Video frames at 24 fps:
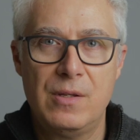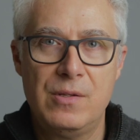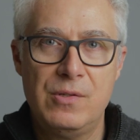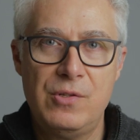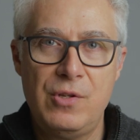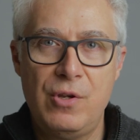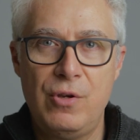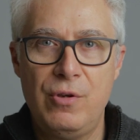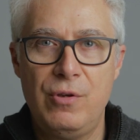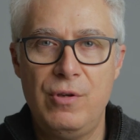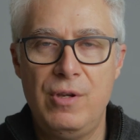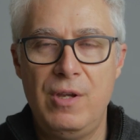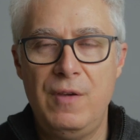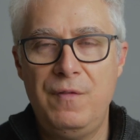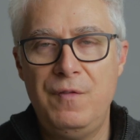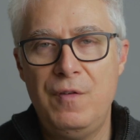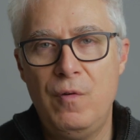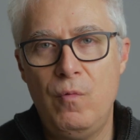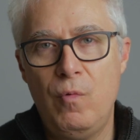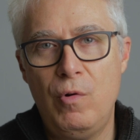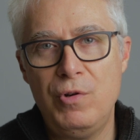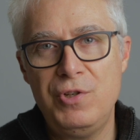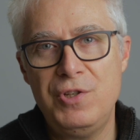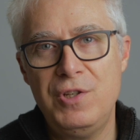So if
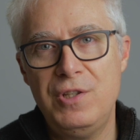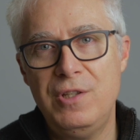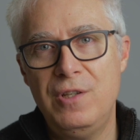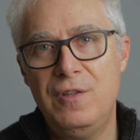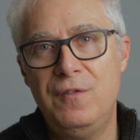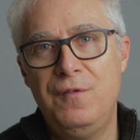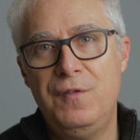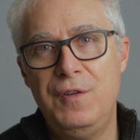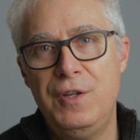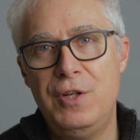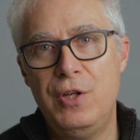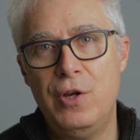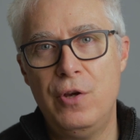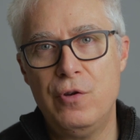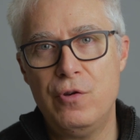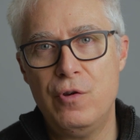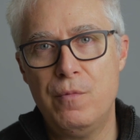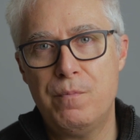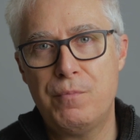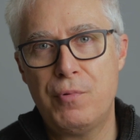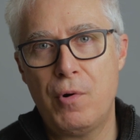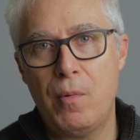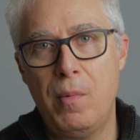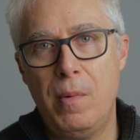you're watching this video,
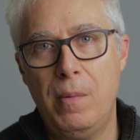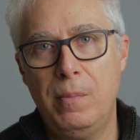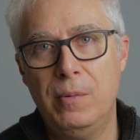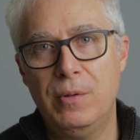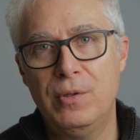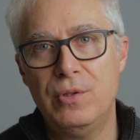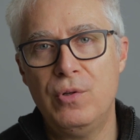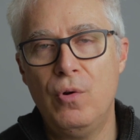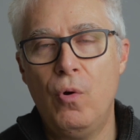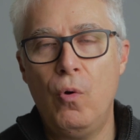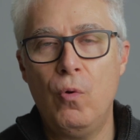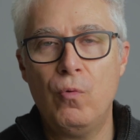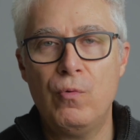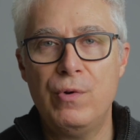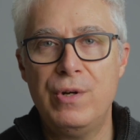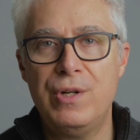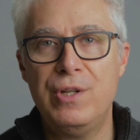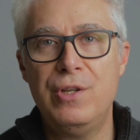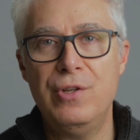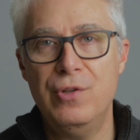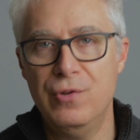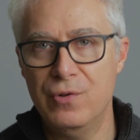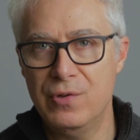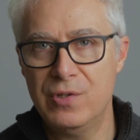you probably
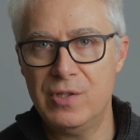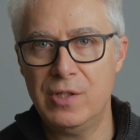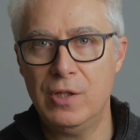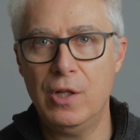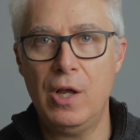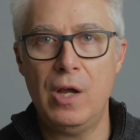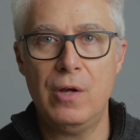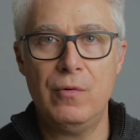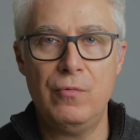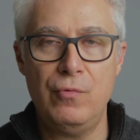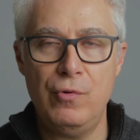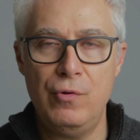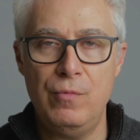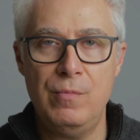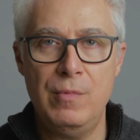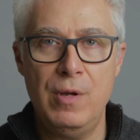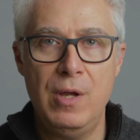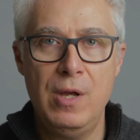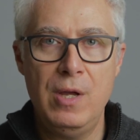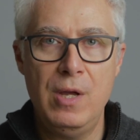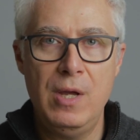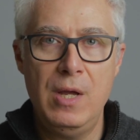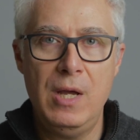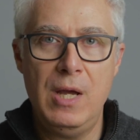already use Lightroom,
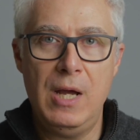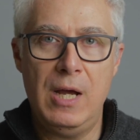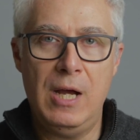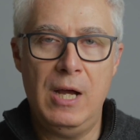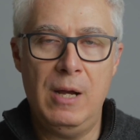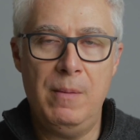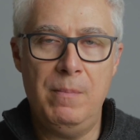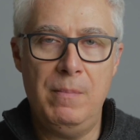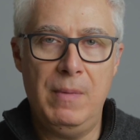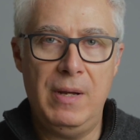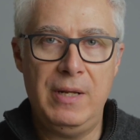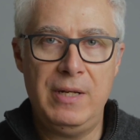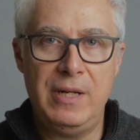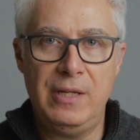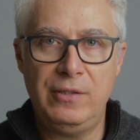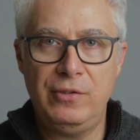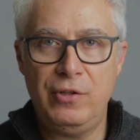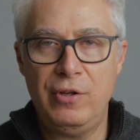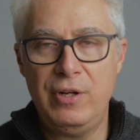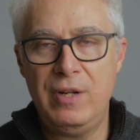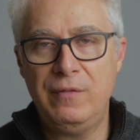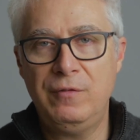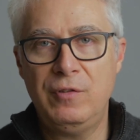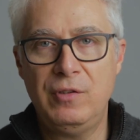um, and I
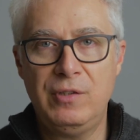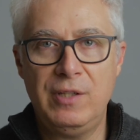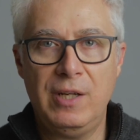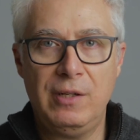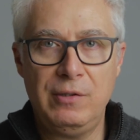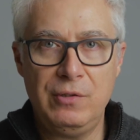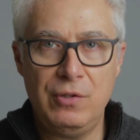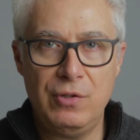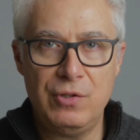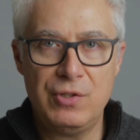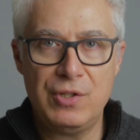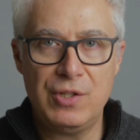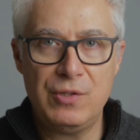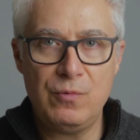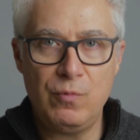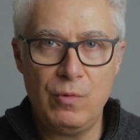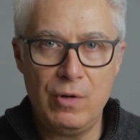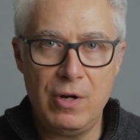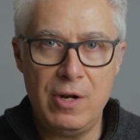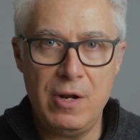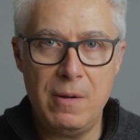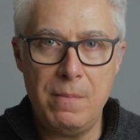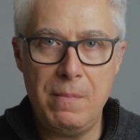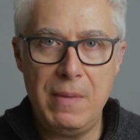don't have to tell you just
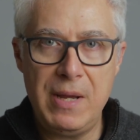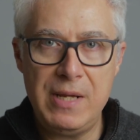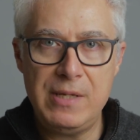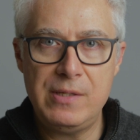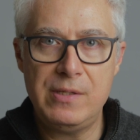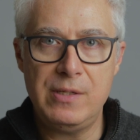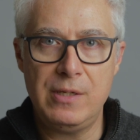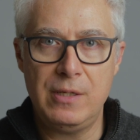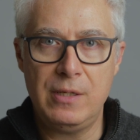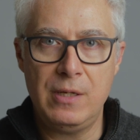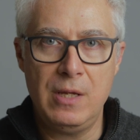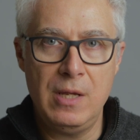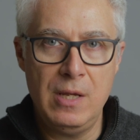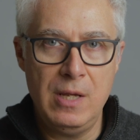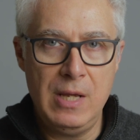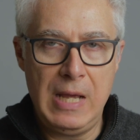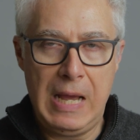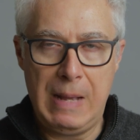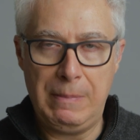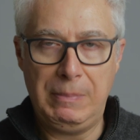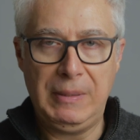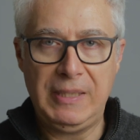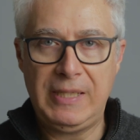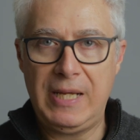what an amazing
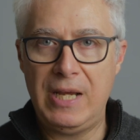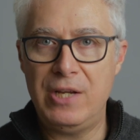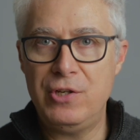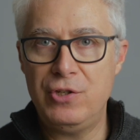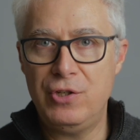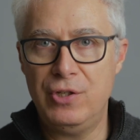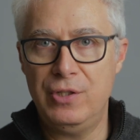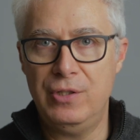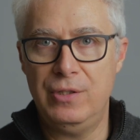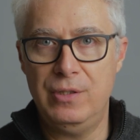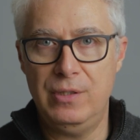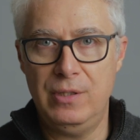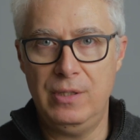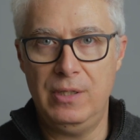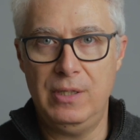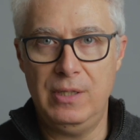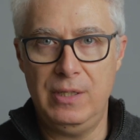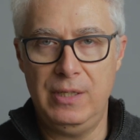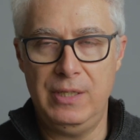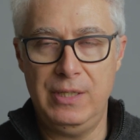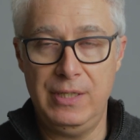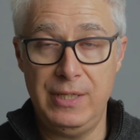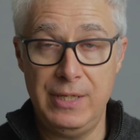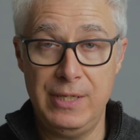application
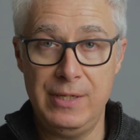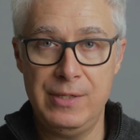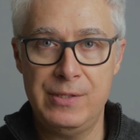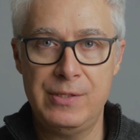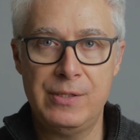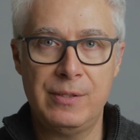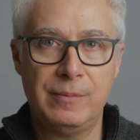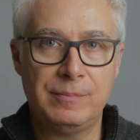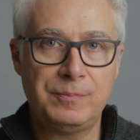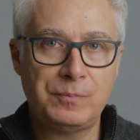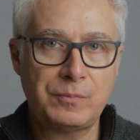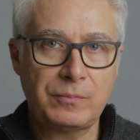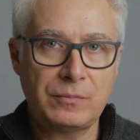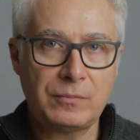uh, it is.